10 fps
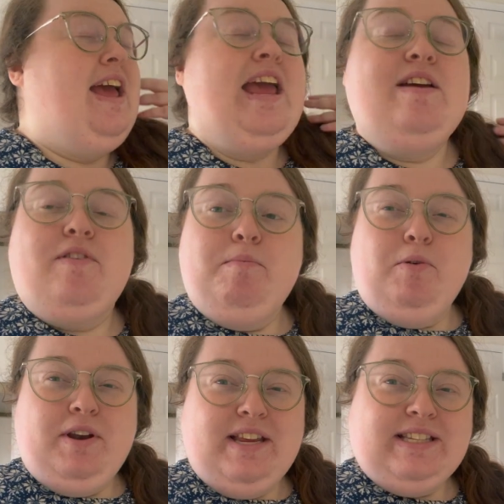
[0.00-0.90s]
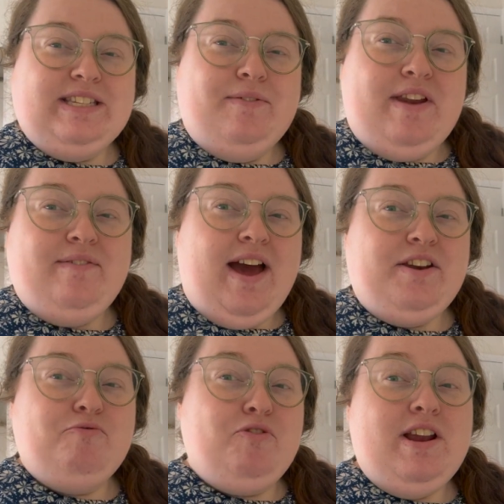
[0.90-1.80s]
if I'm honest, because I've never had
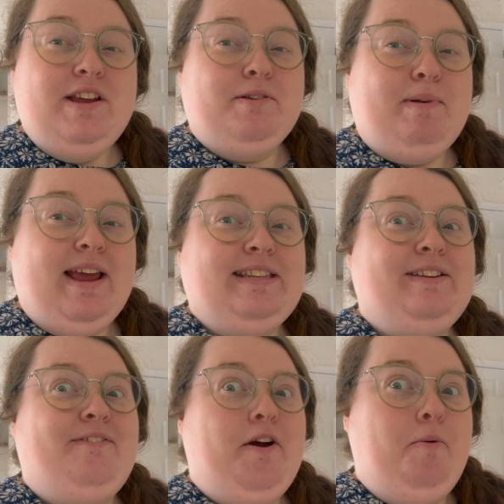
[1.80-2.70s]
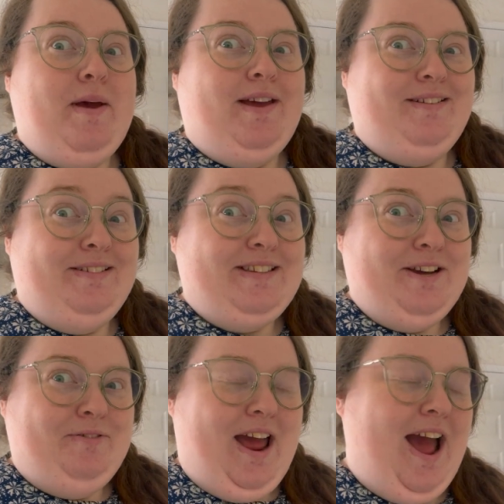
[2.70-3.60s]
a really good place to film it
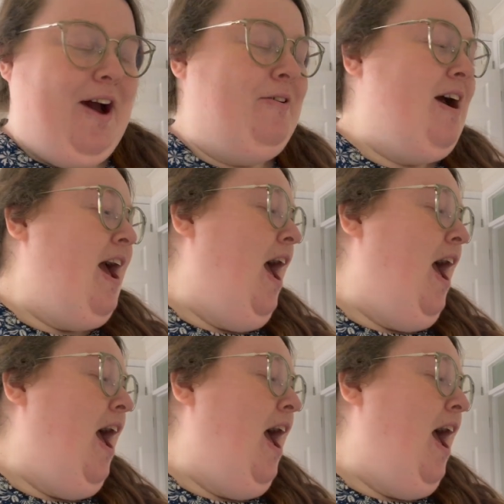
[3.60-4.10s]
until now.